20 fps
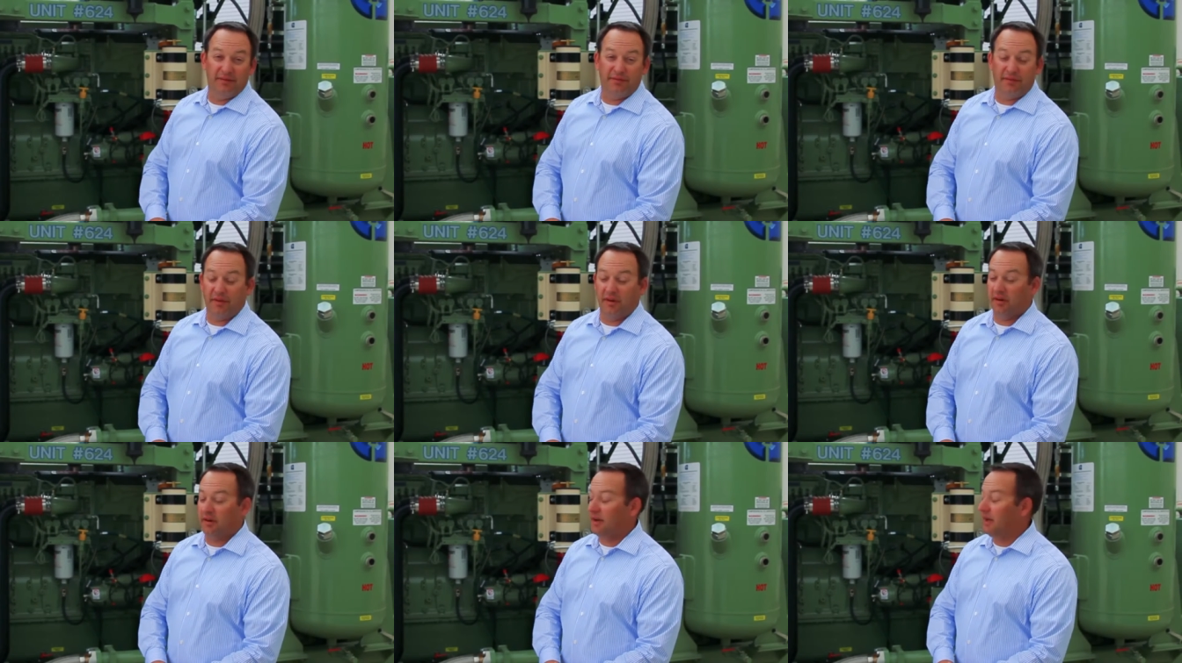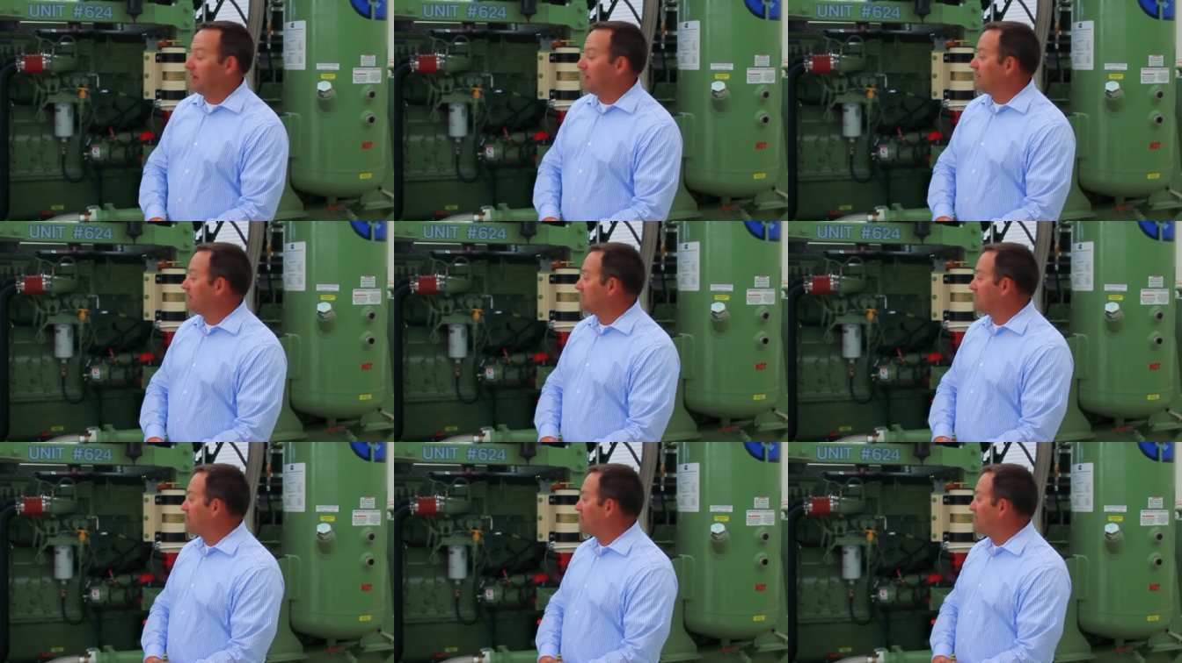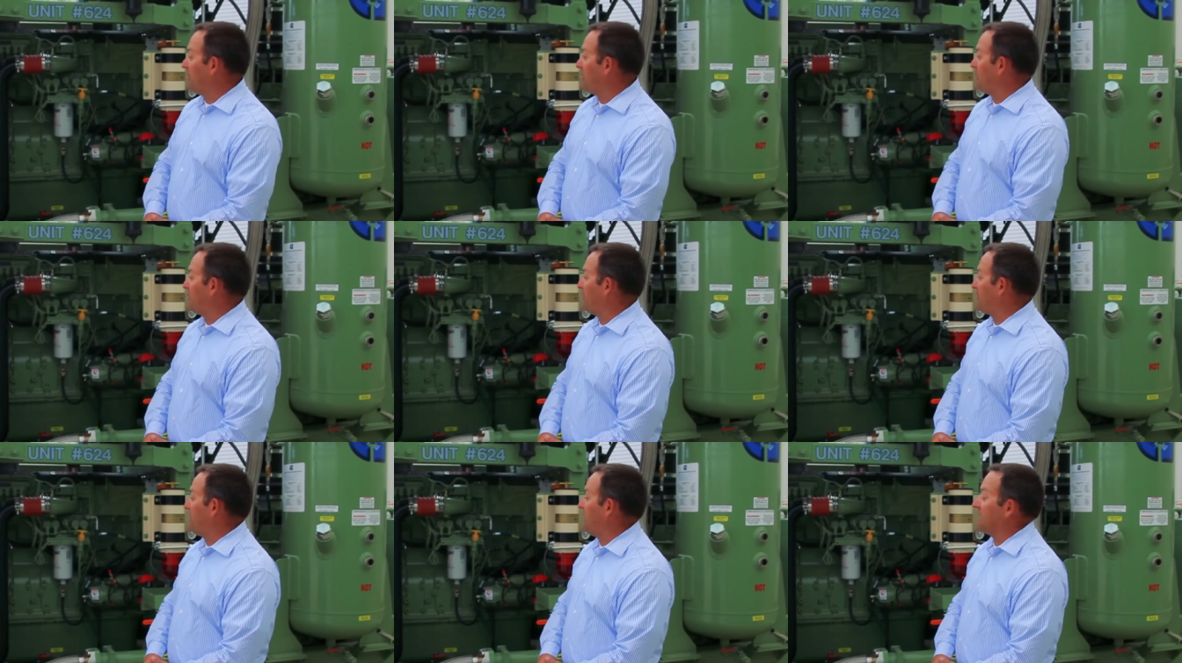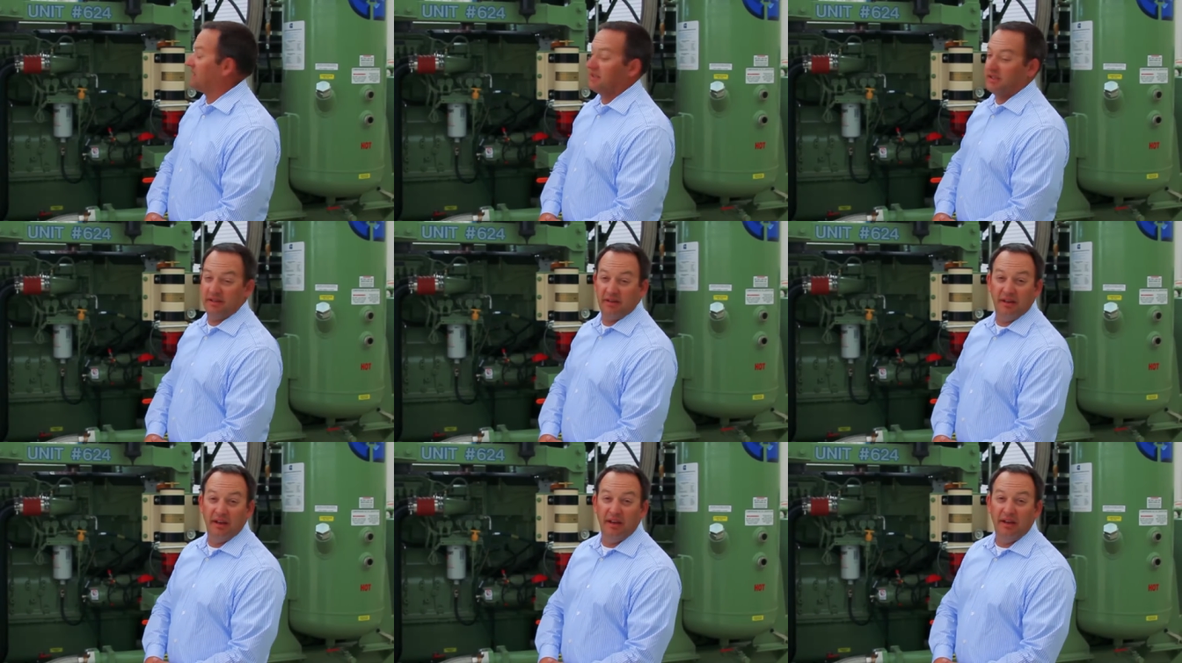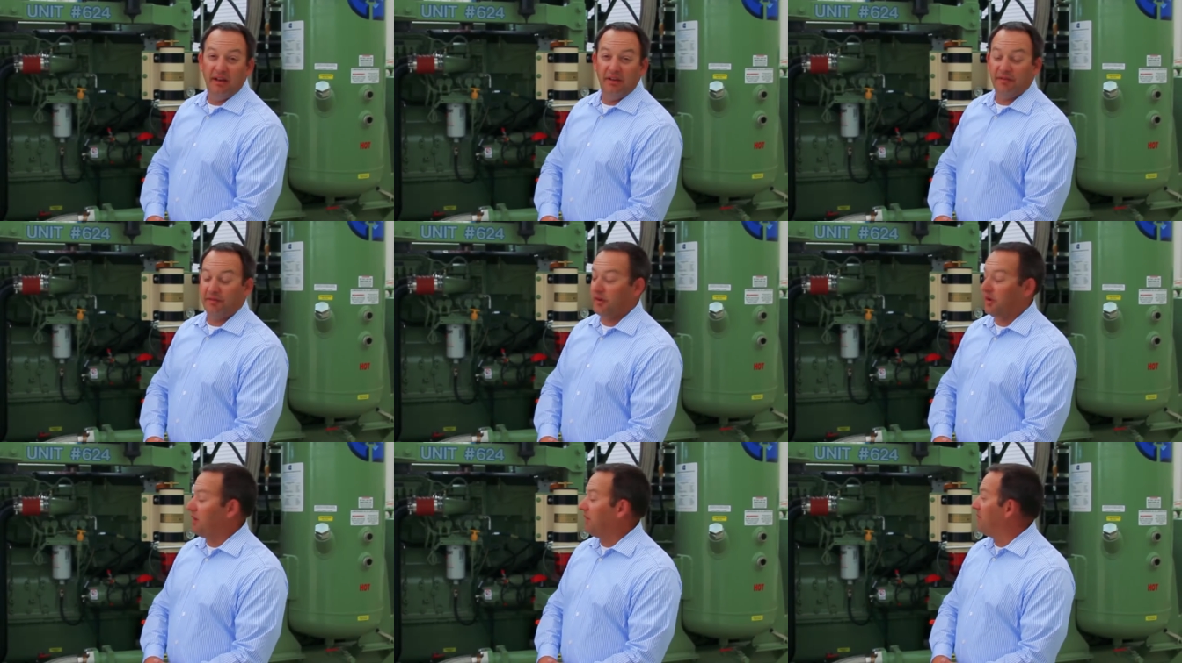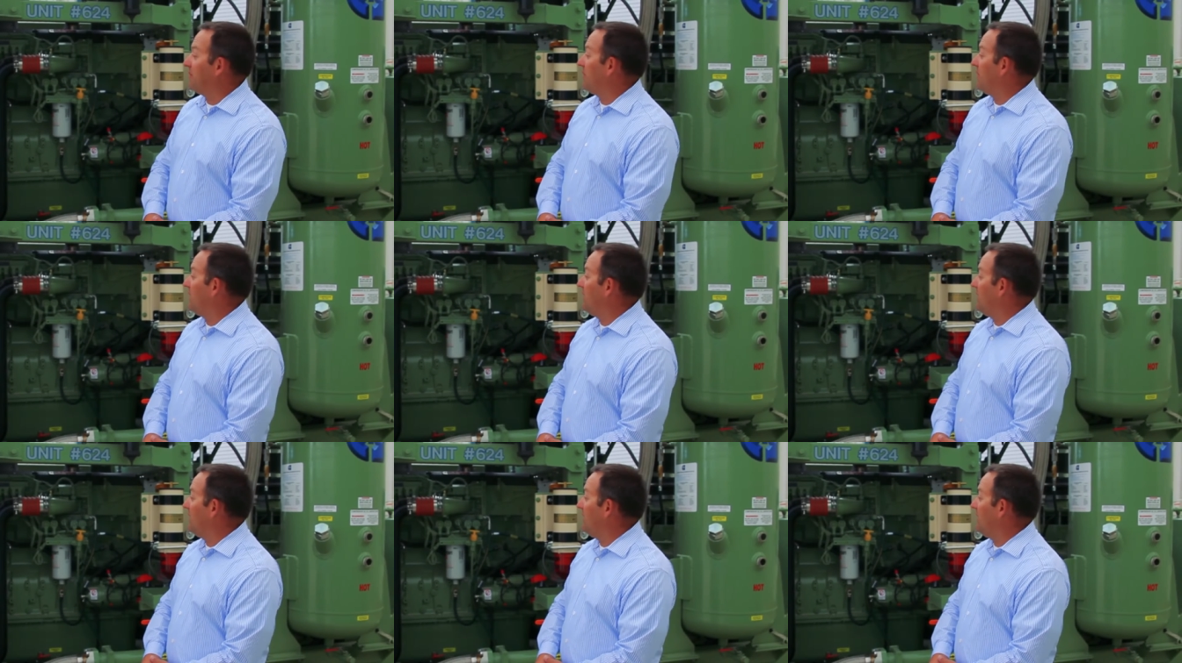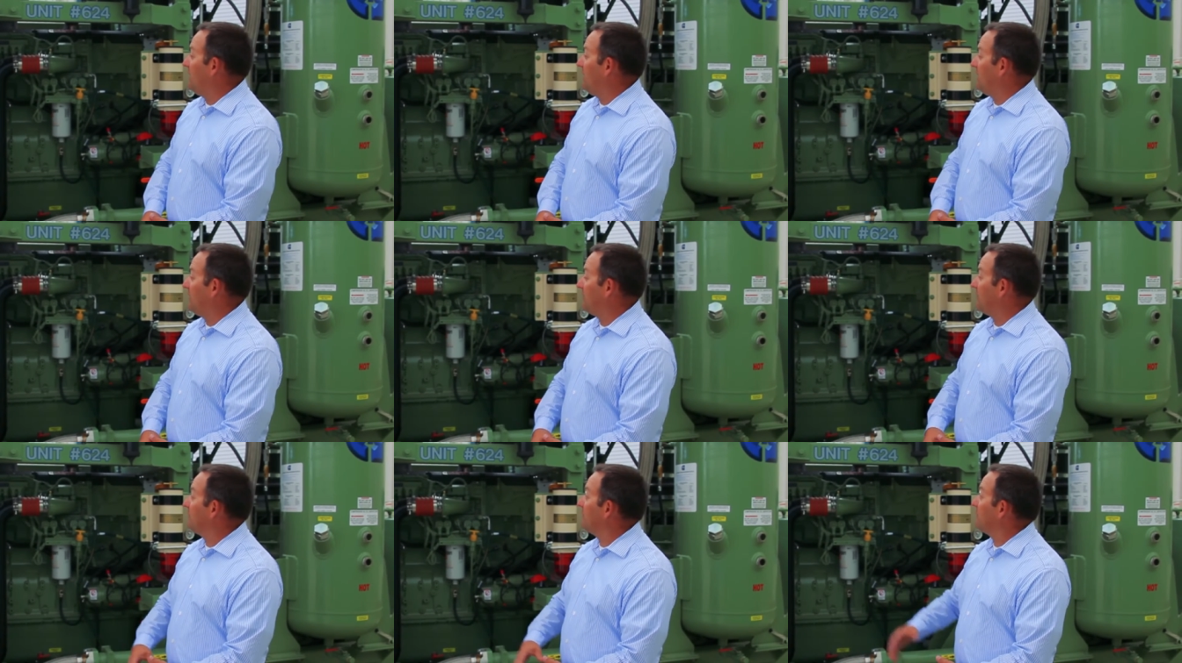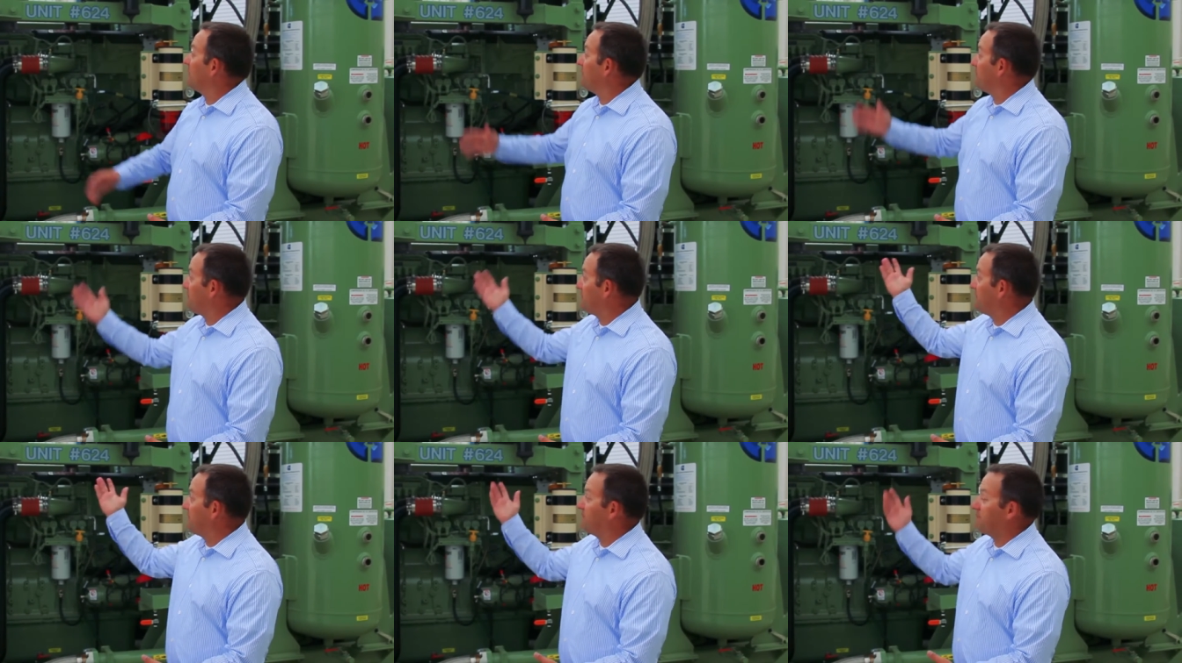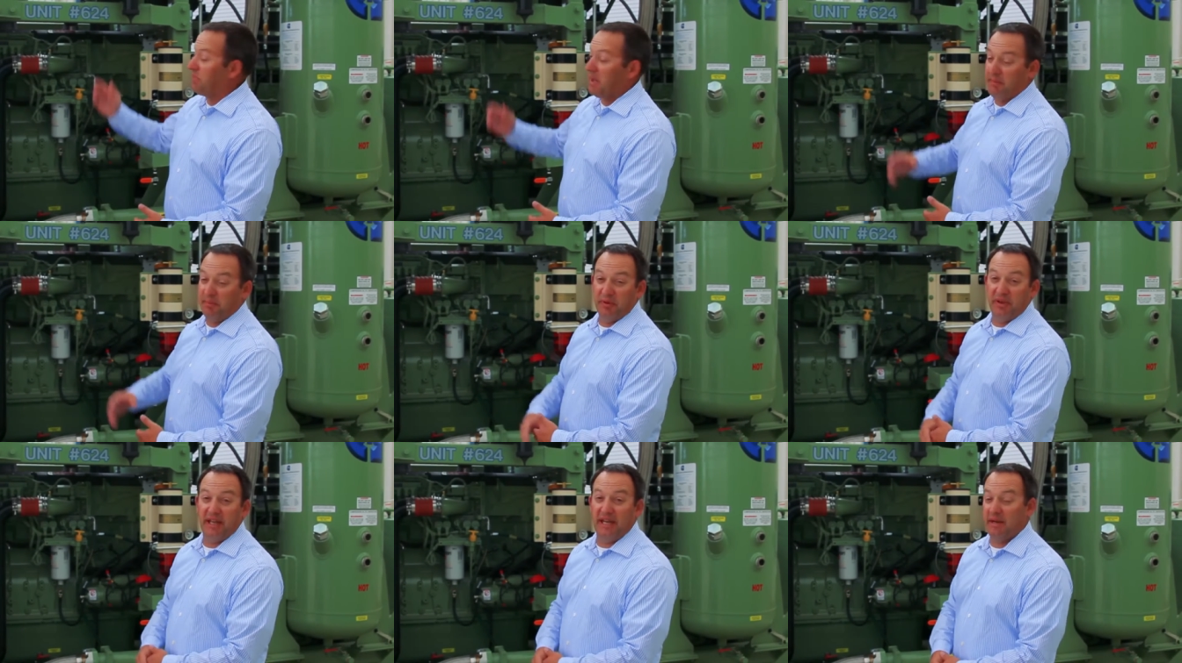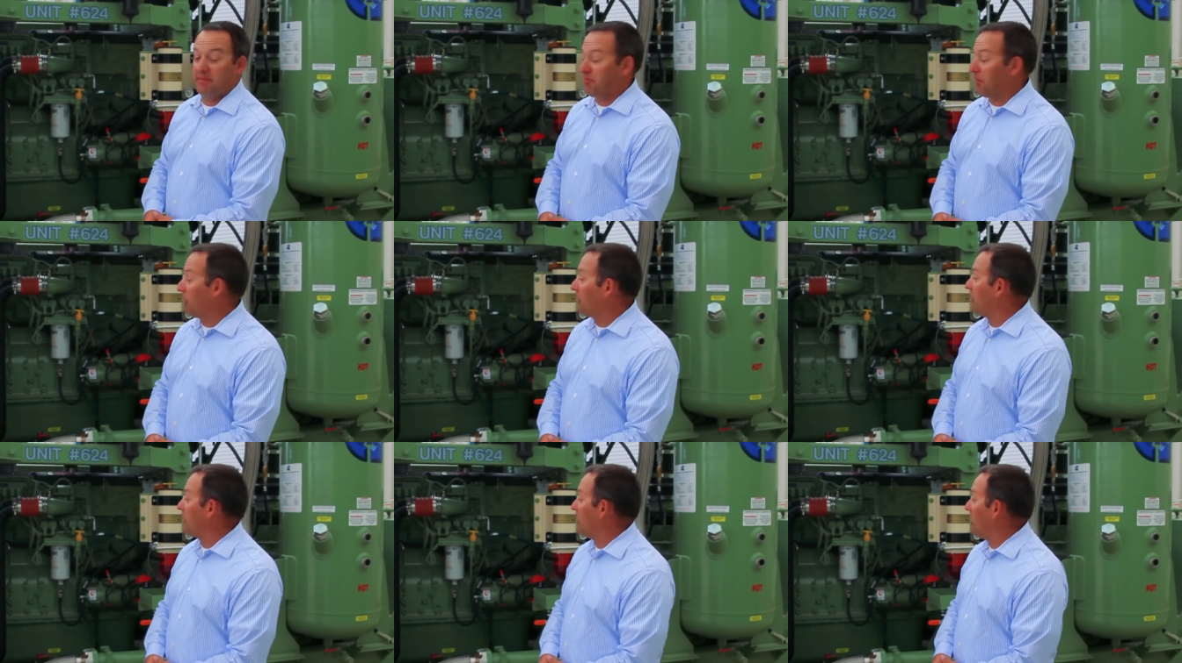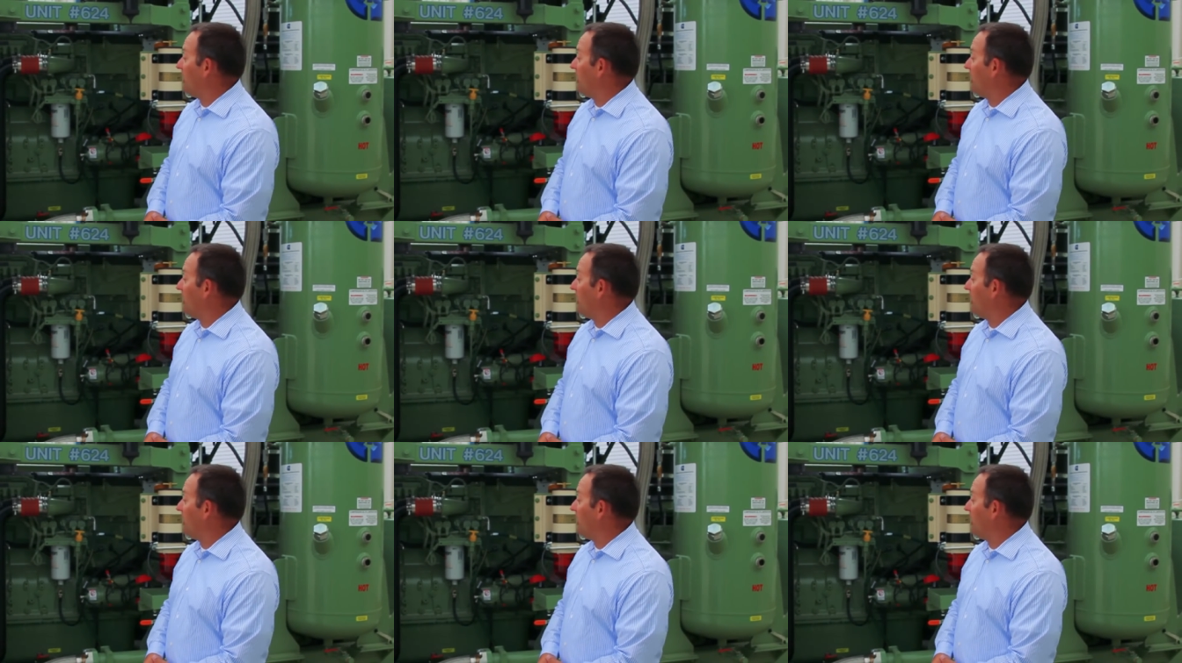for uh, superior protection from uh, people getting burned